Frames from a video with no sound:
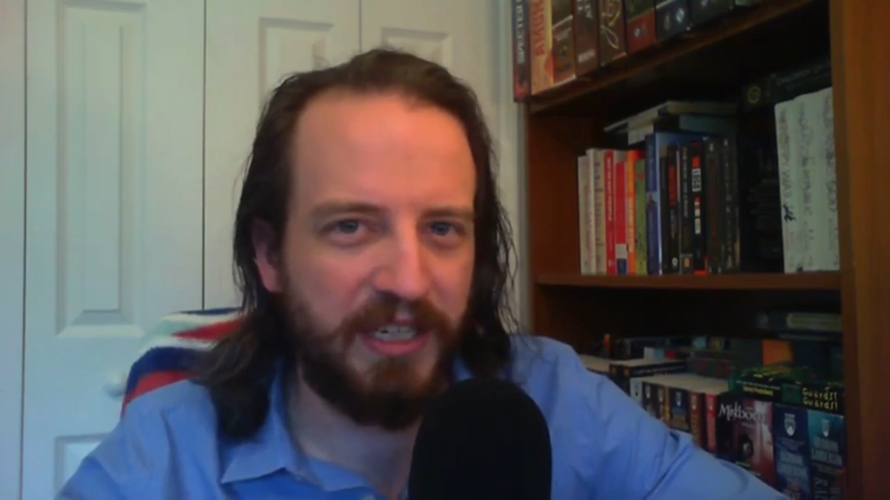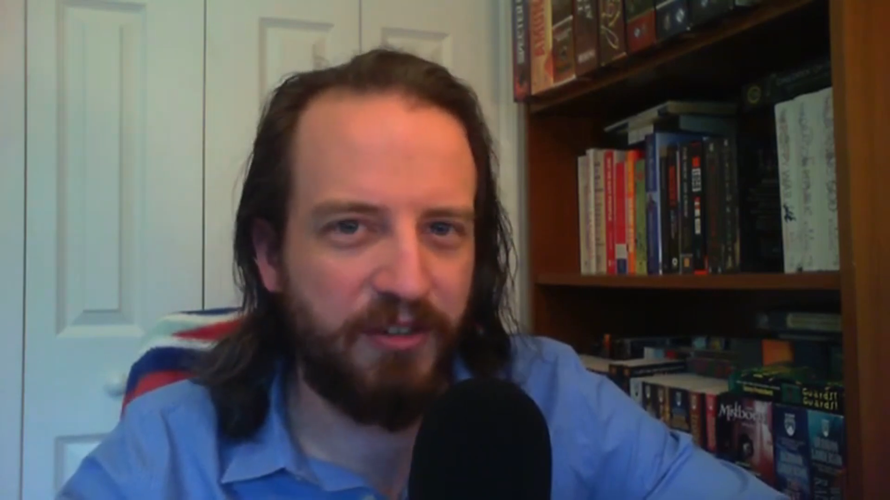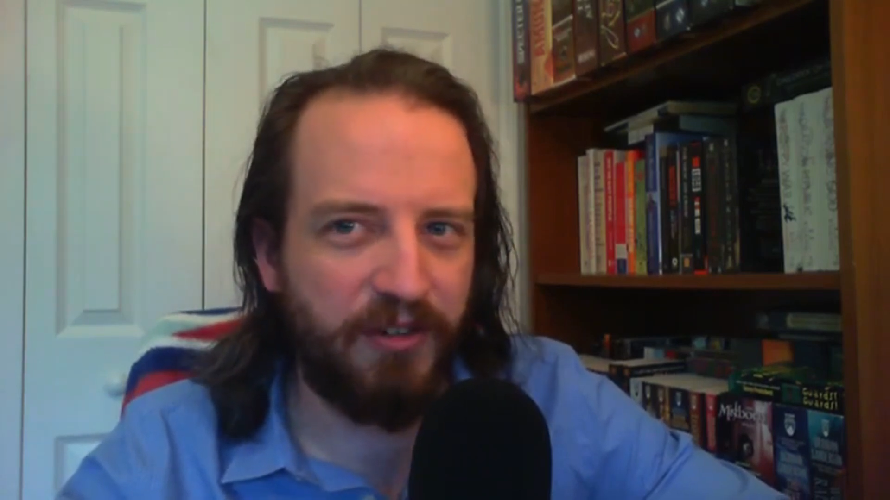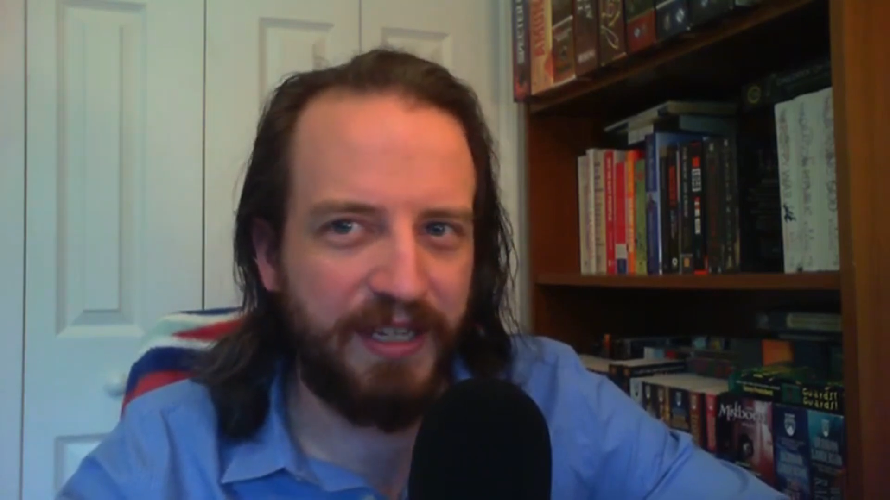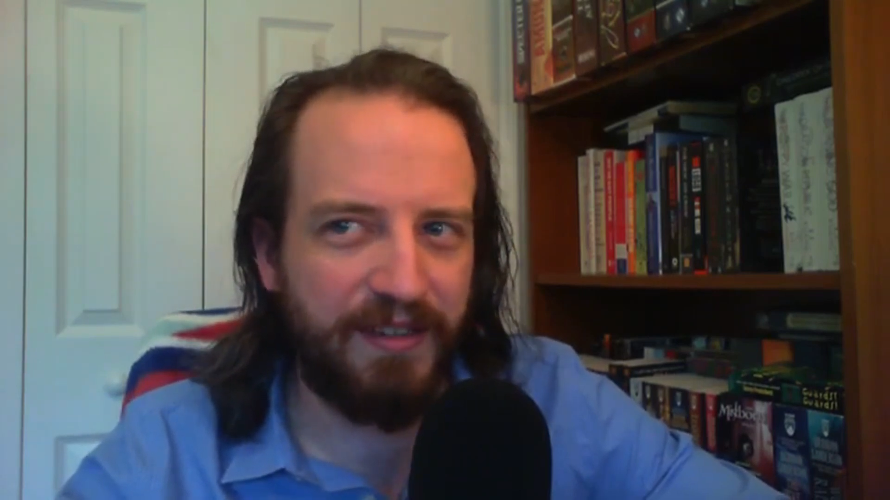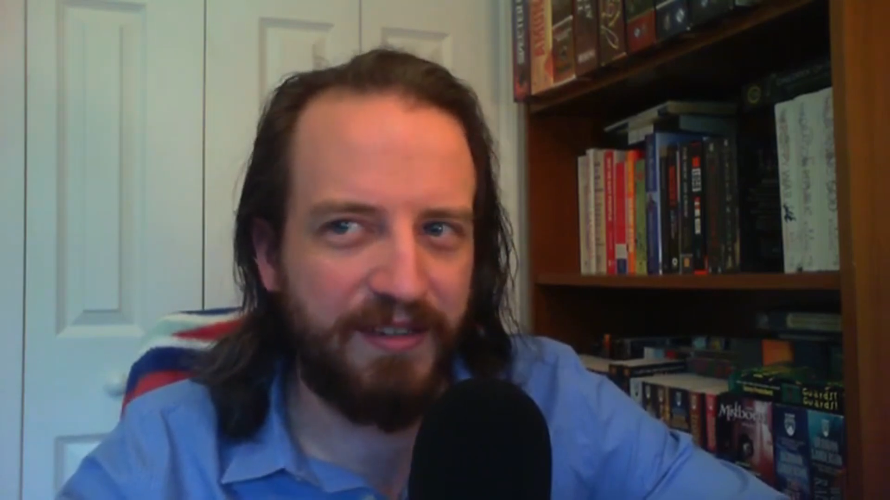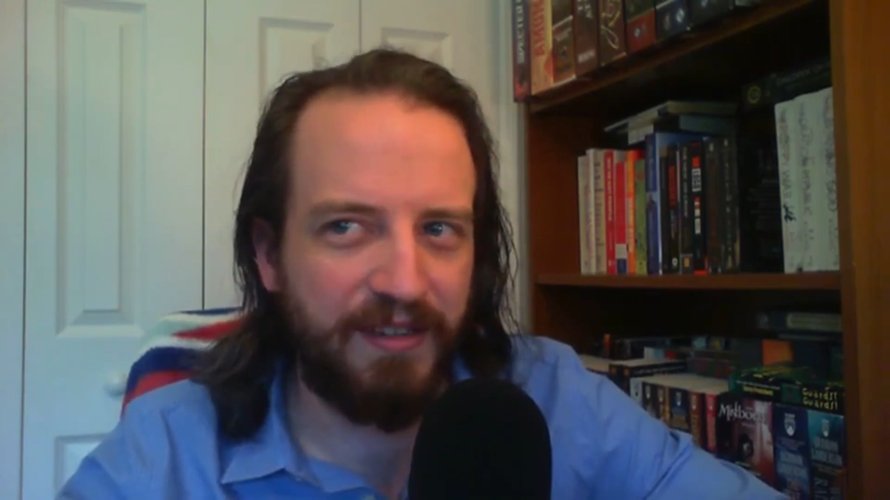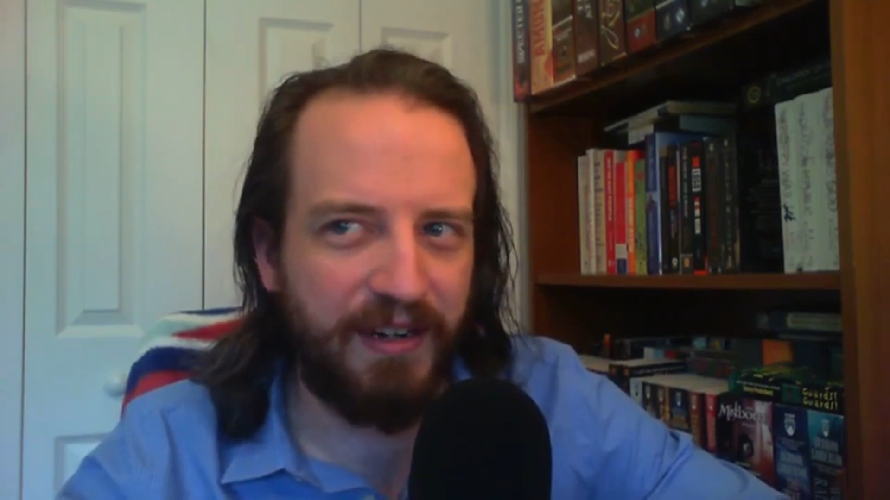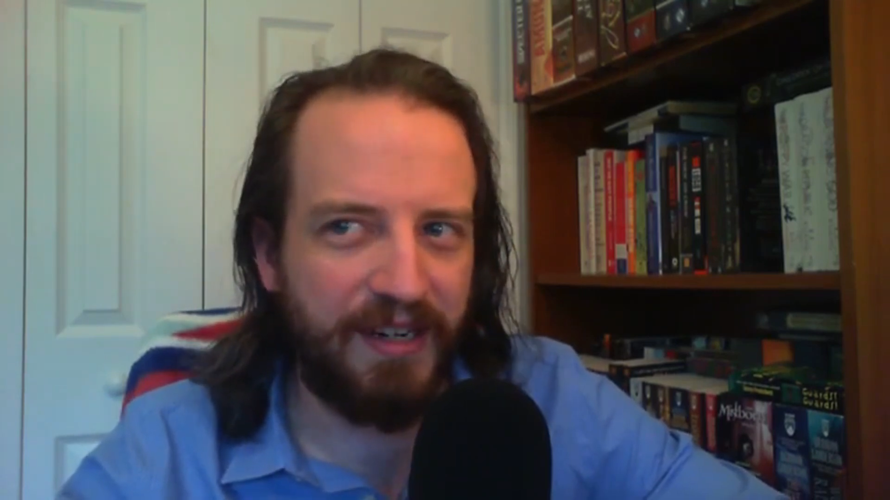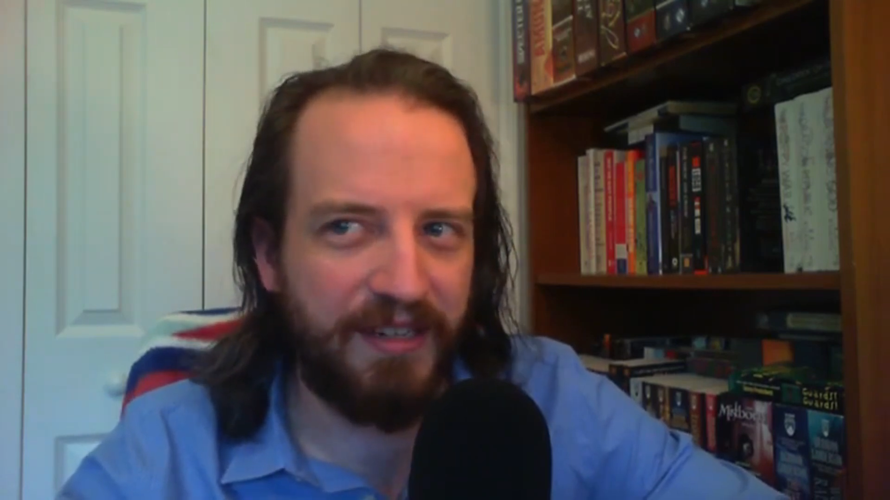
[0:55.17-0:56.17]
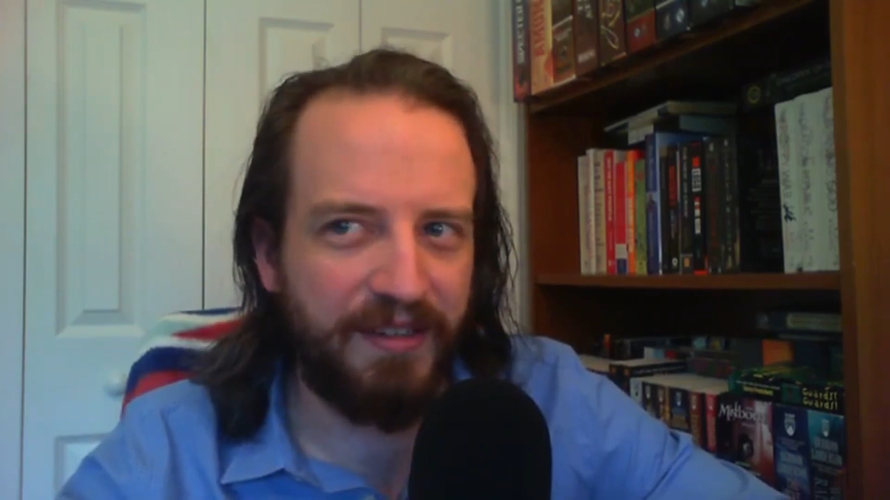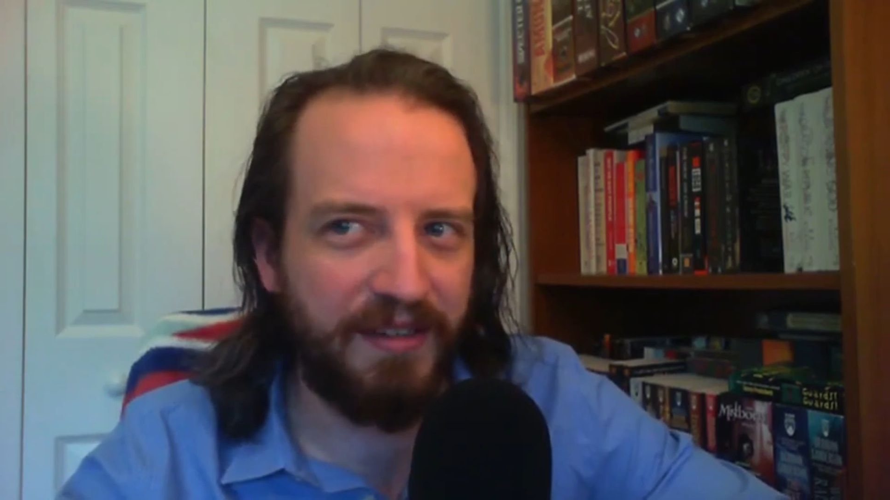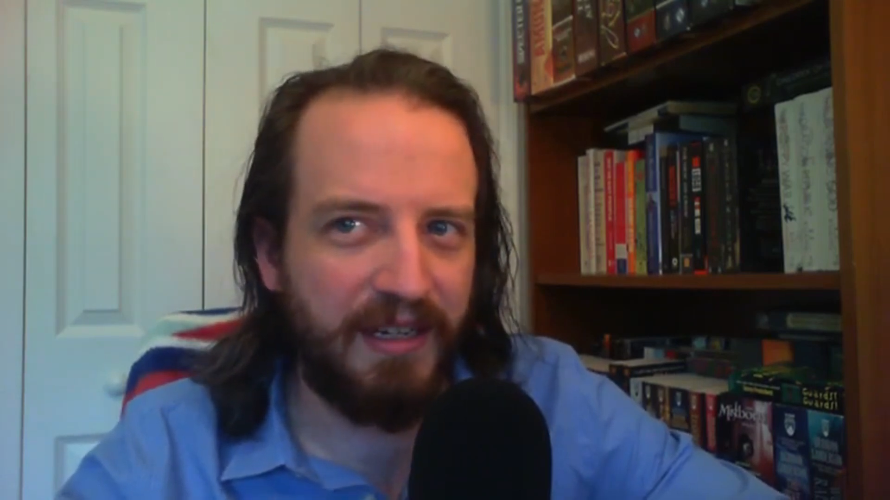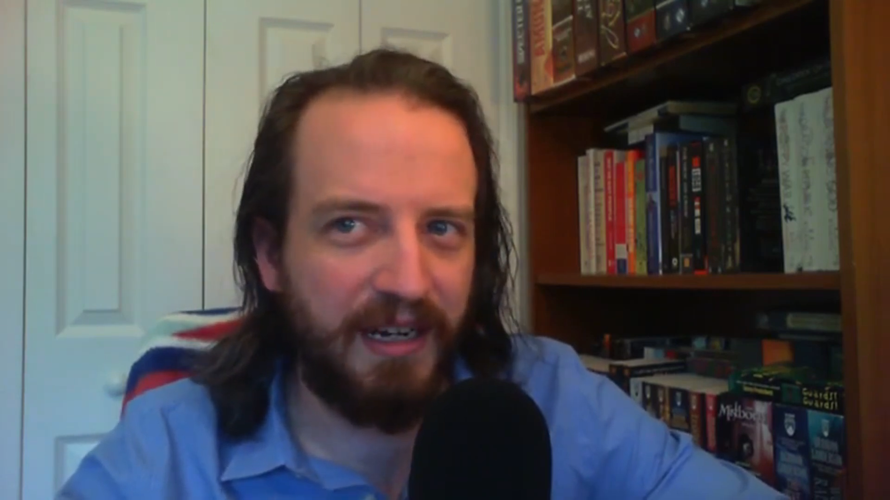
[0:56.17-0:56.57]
enjoy this series,